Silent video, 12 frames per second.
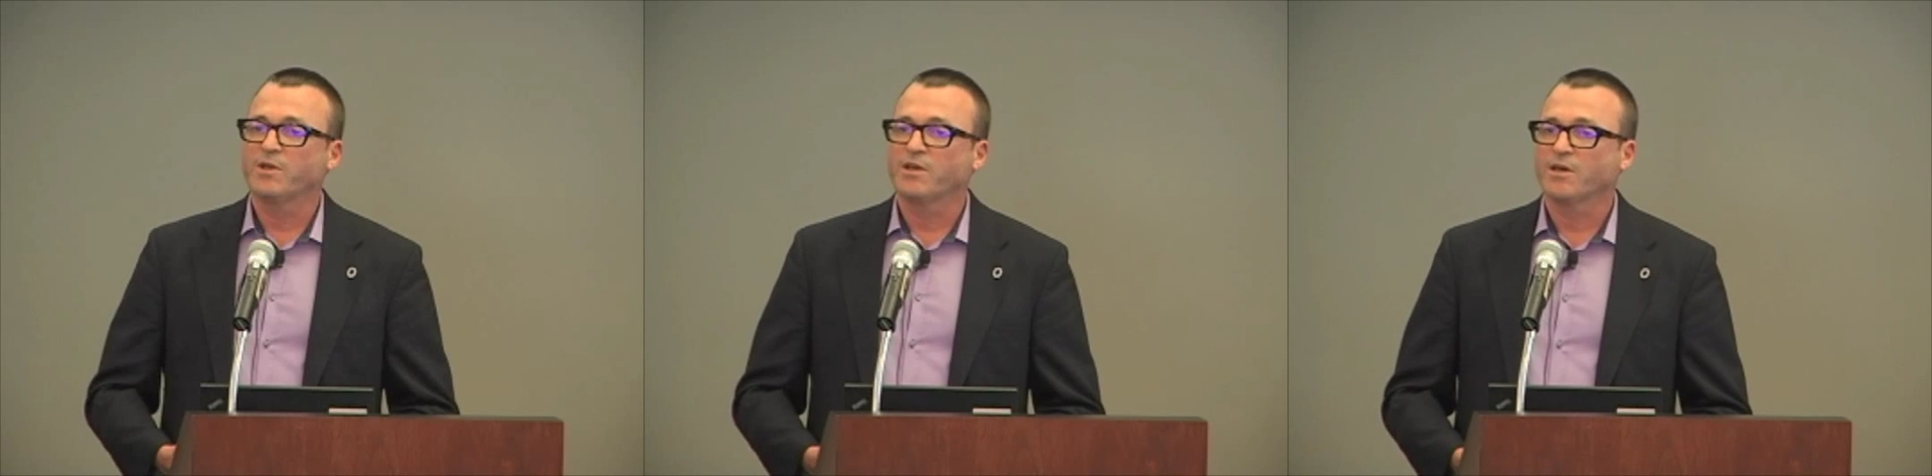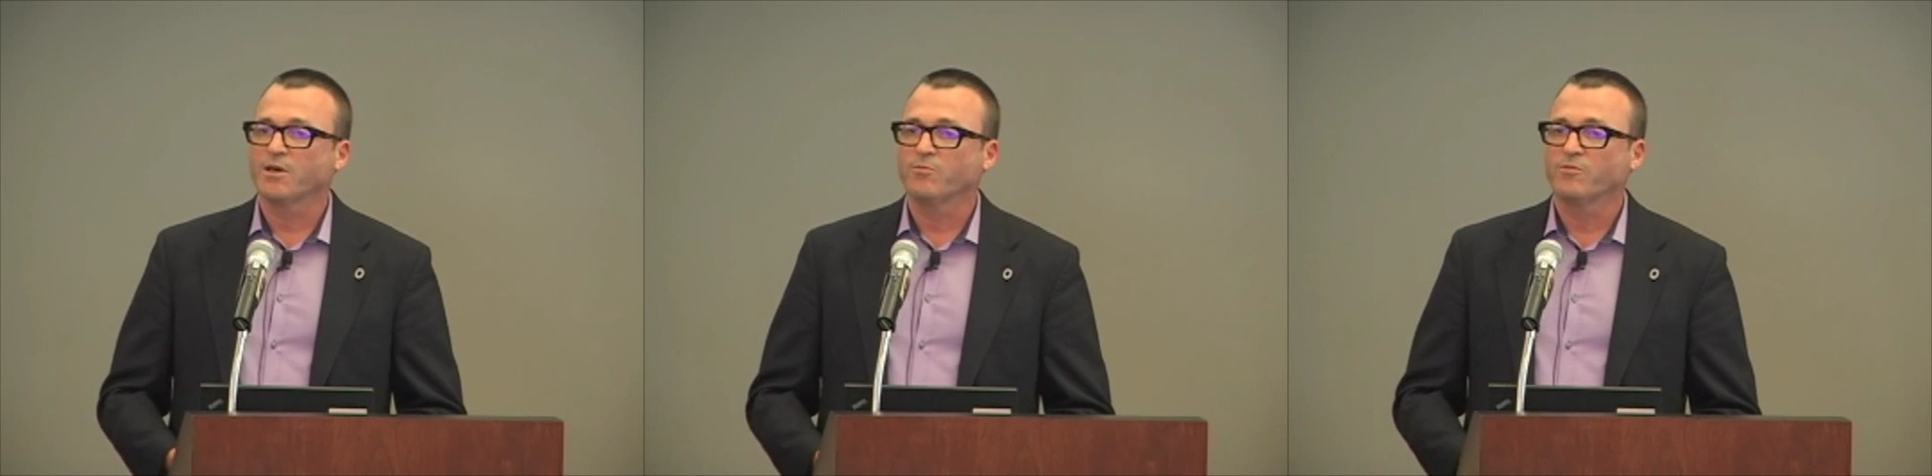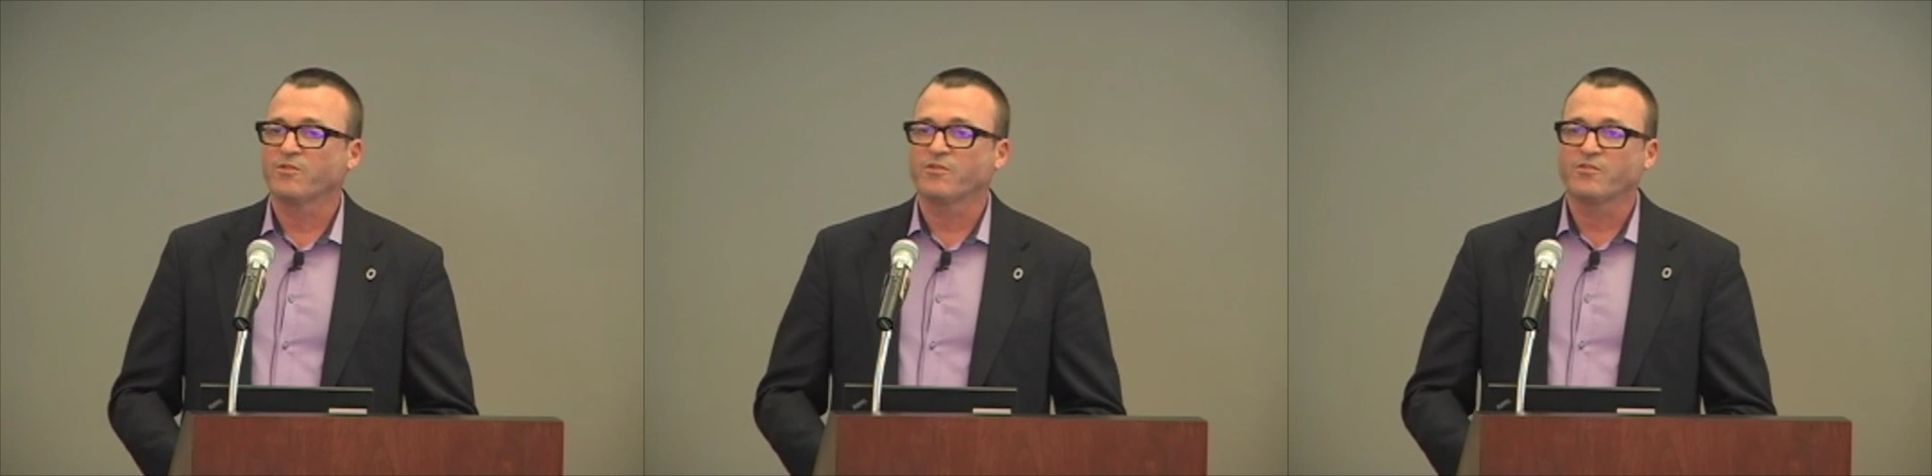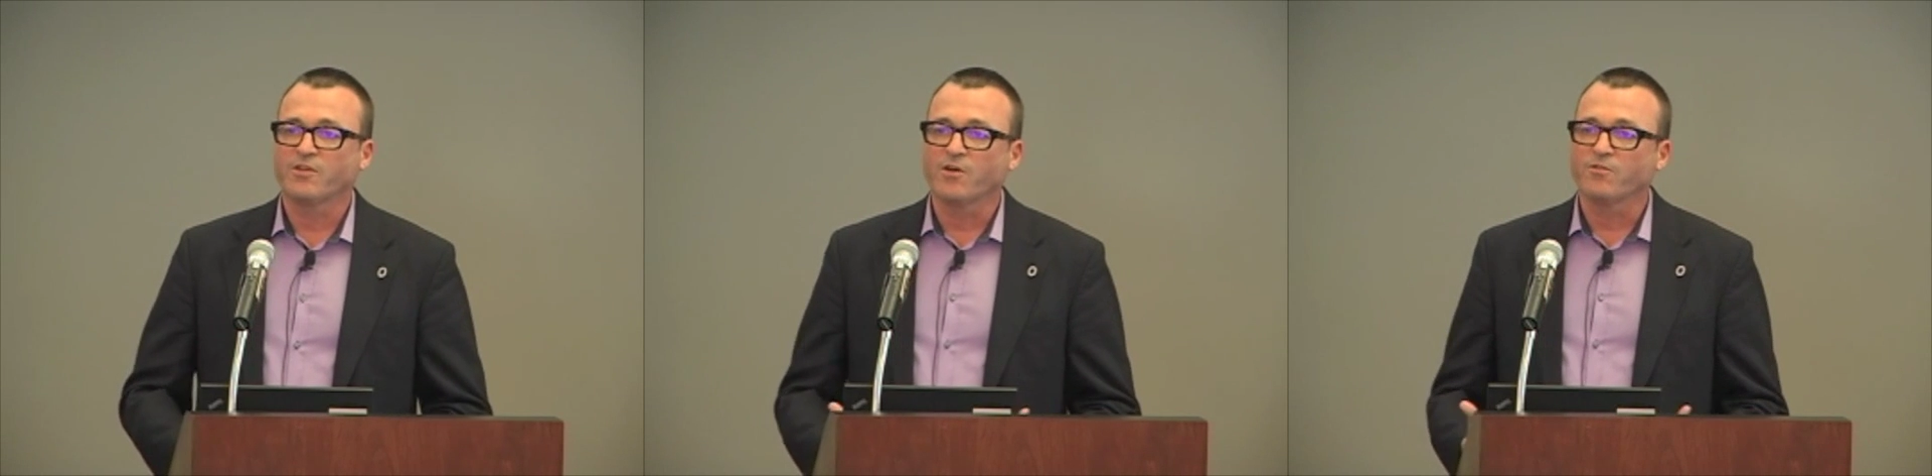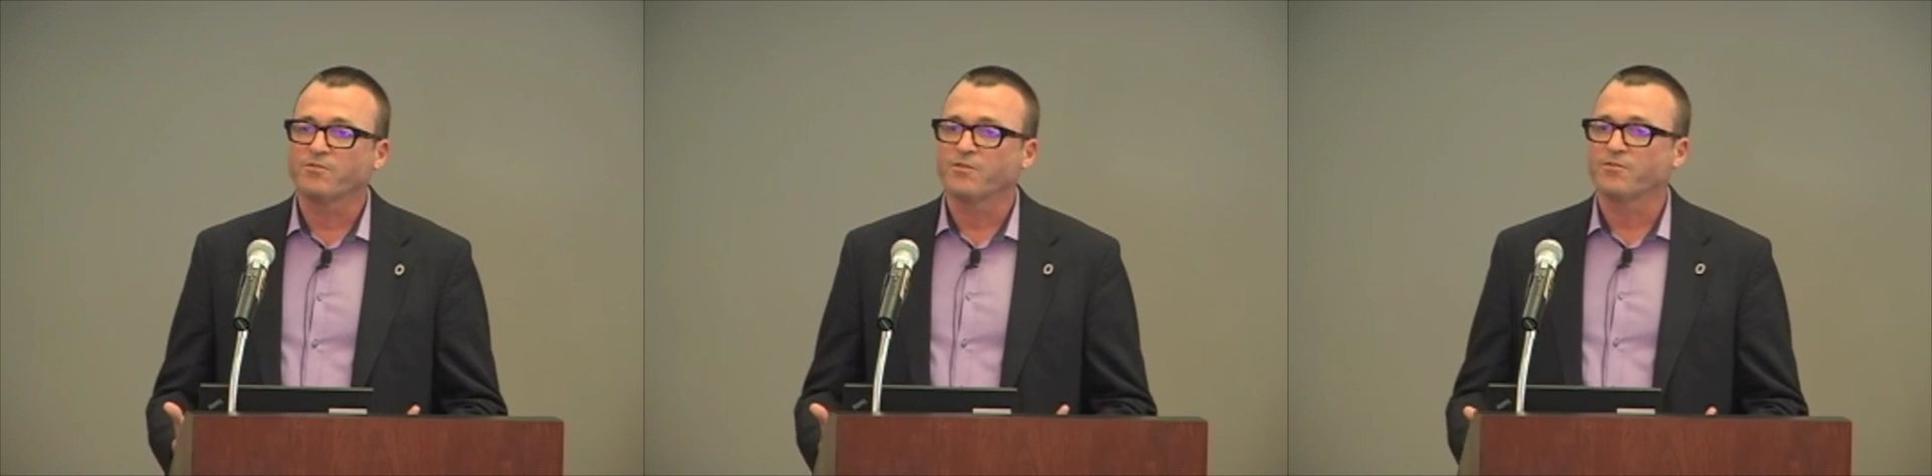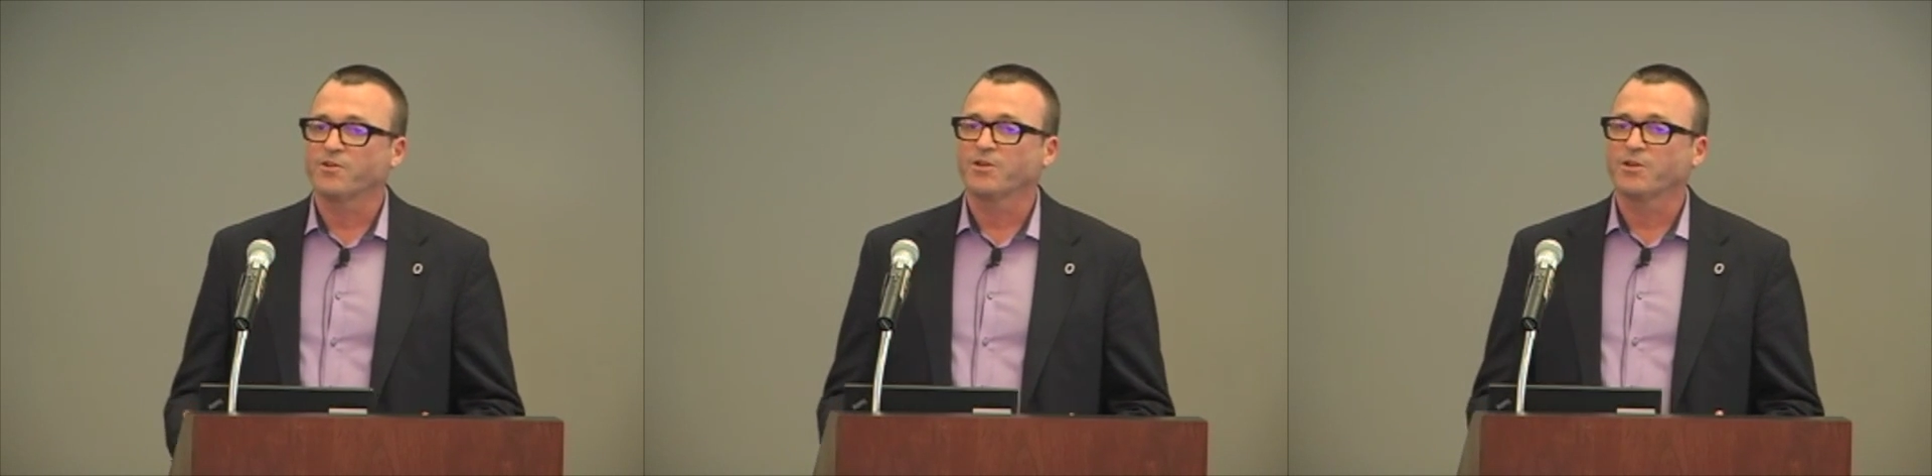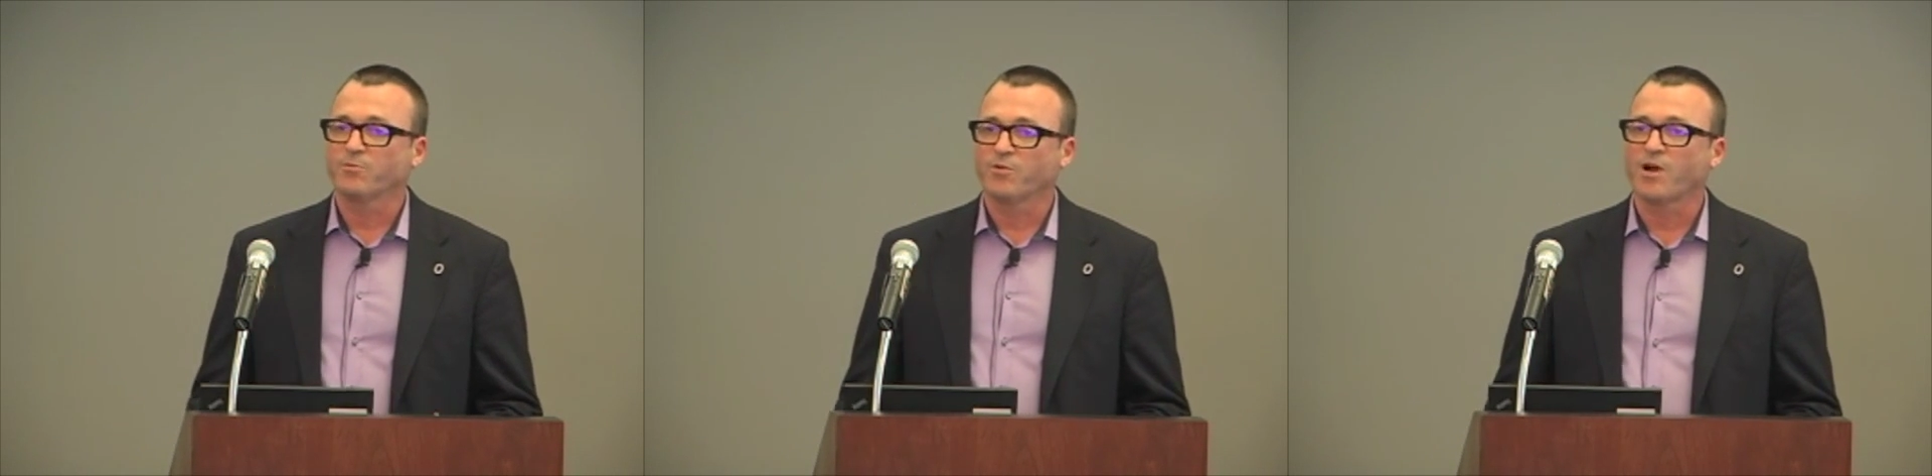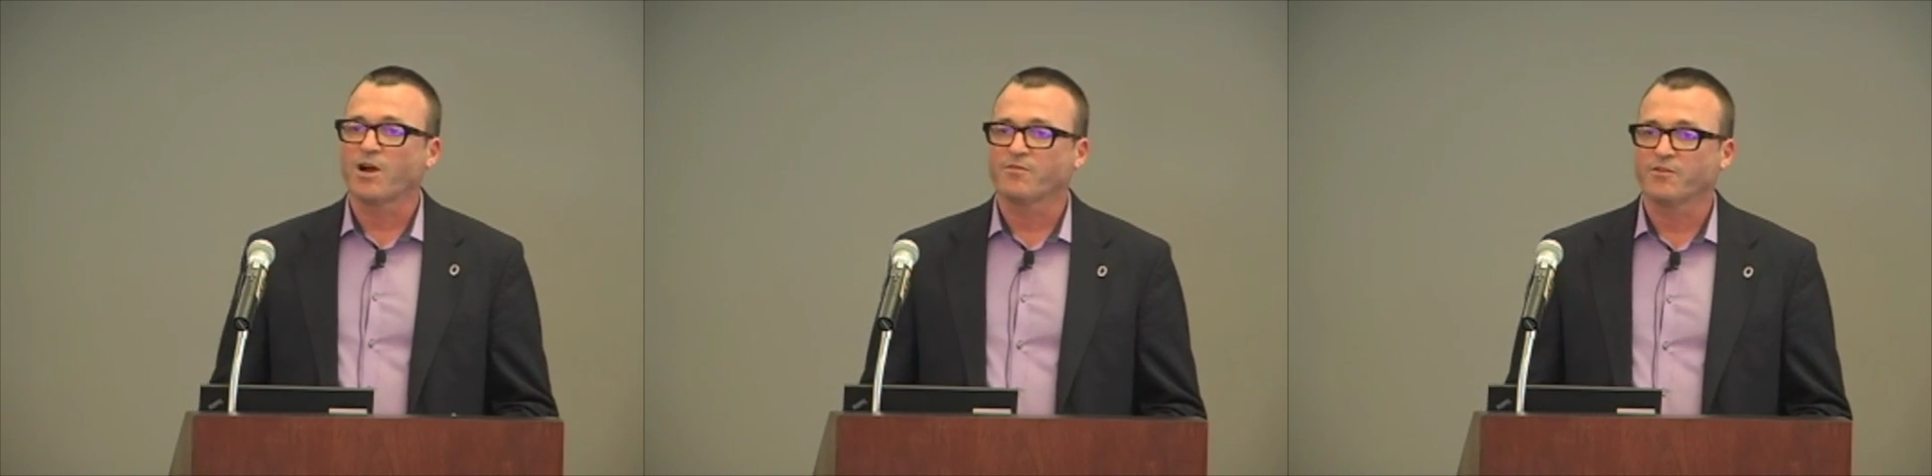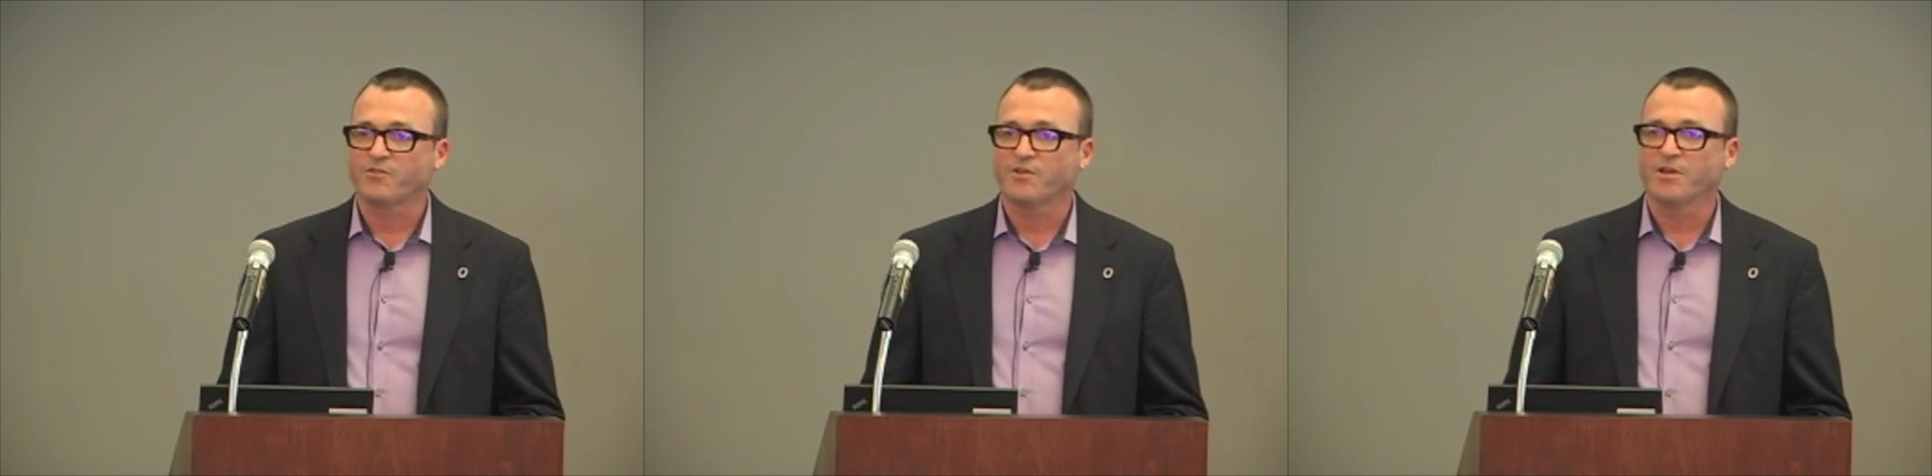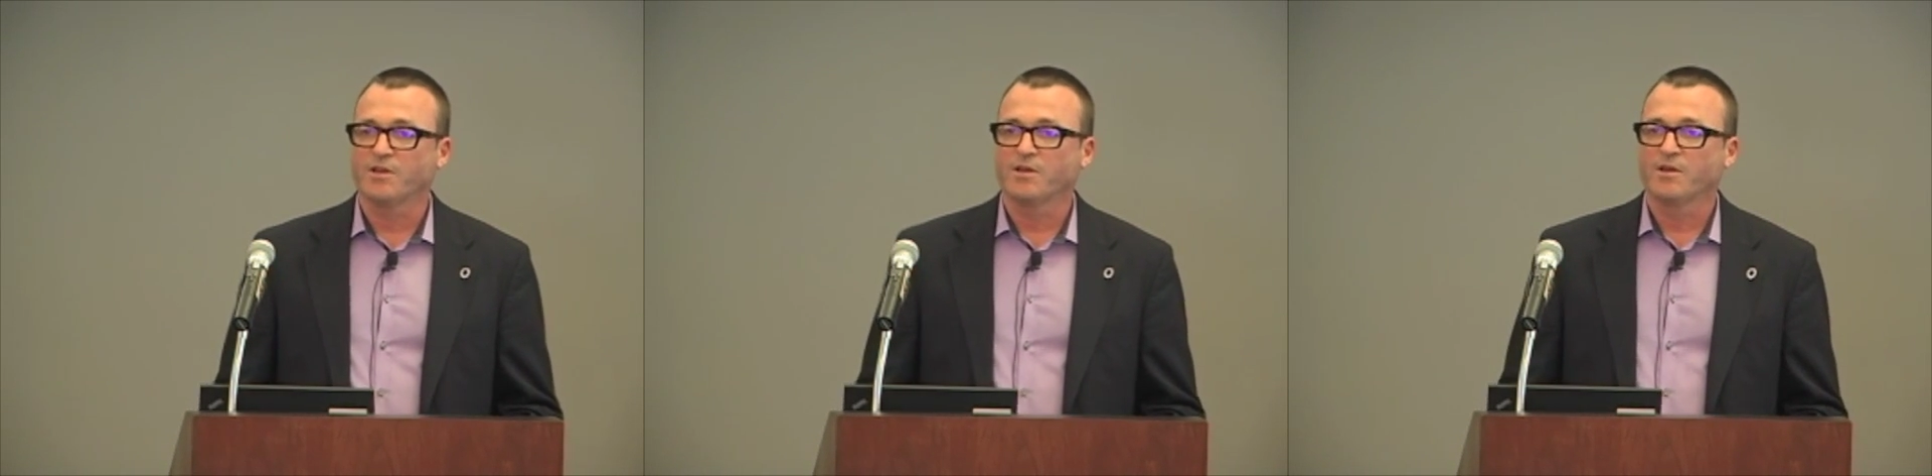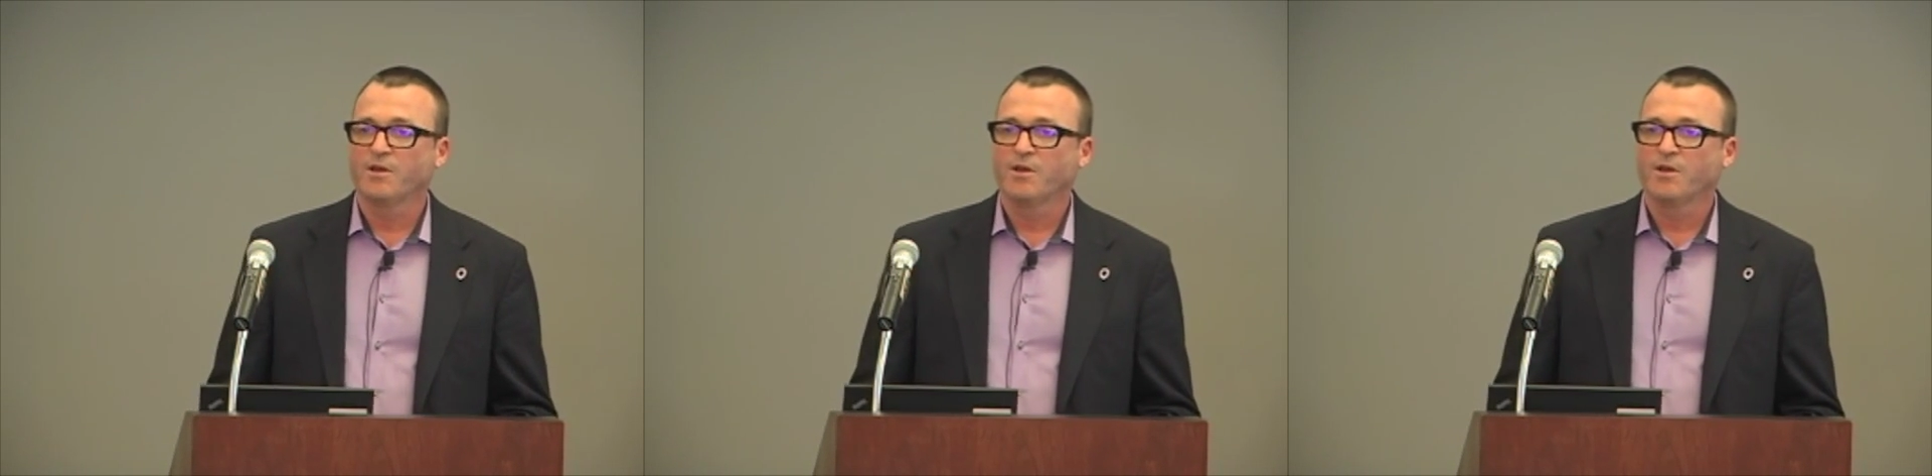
becomes a self-fulfilling prophecy.